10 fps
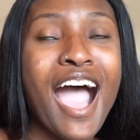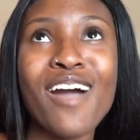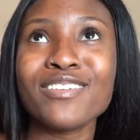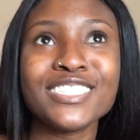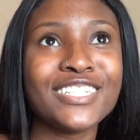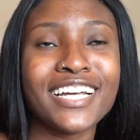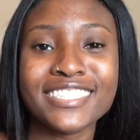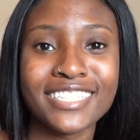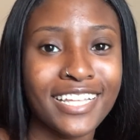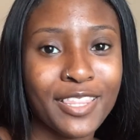I wish you
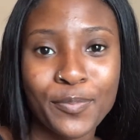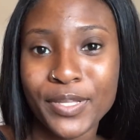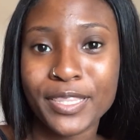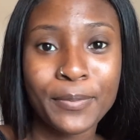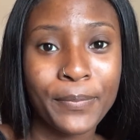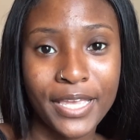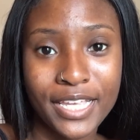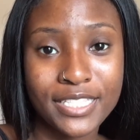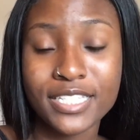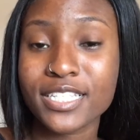guys nothing but the
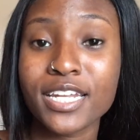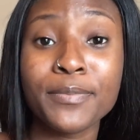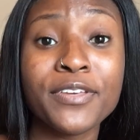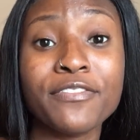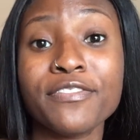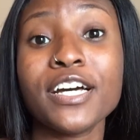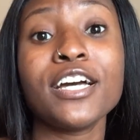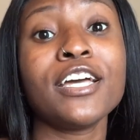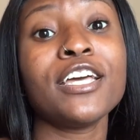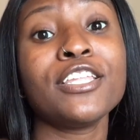best. It's gonna be
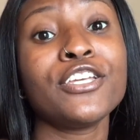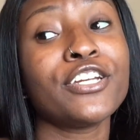fun.